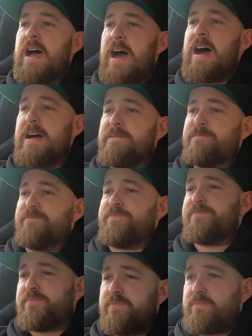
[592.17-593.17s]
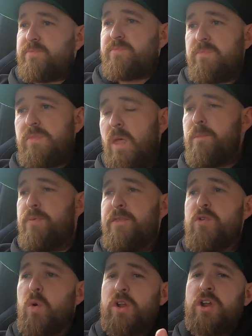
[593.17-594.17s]
But if
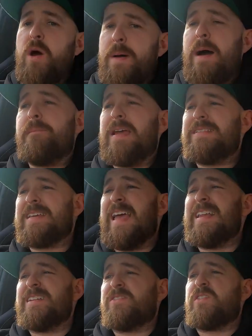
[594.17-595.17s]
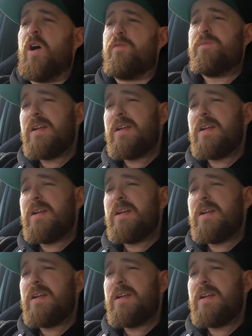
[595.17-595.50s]
you want to know about maintaining stuff,